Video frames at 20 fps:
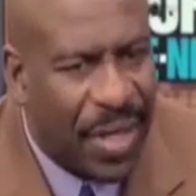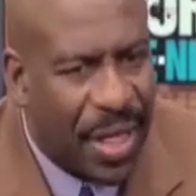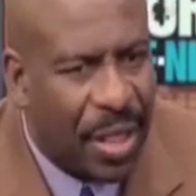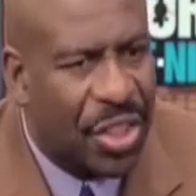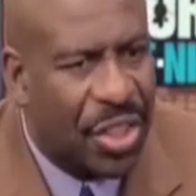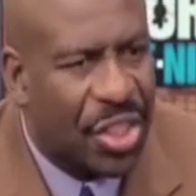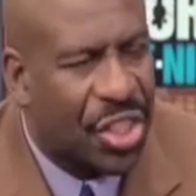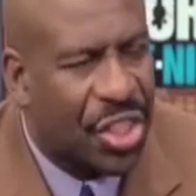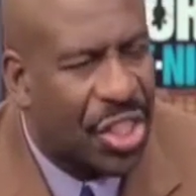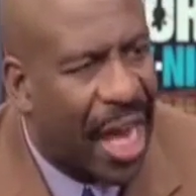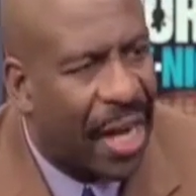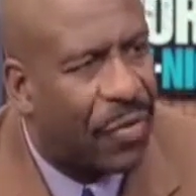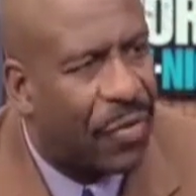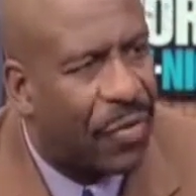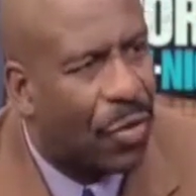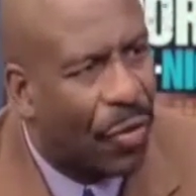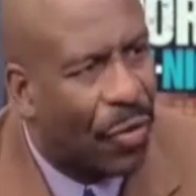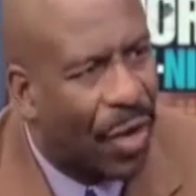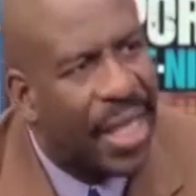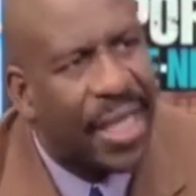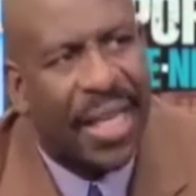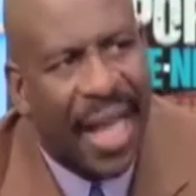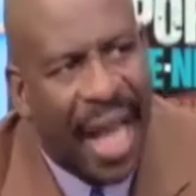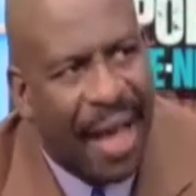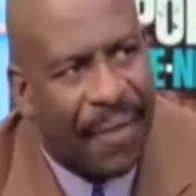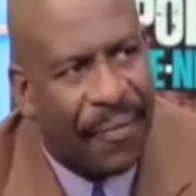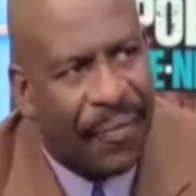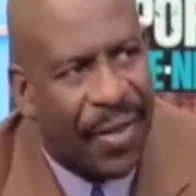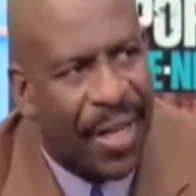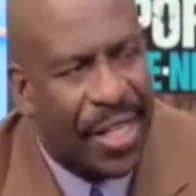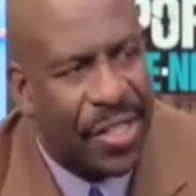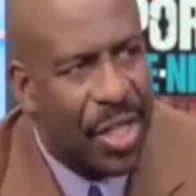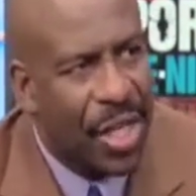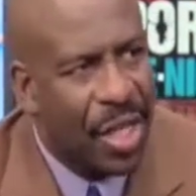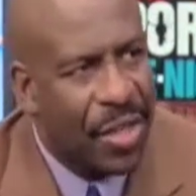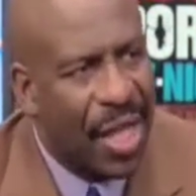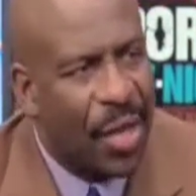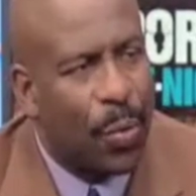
feel a shot of great confidence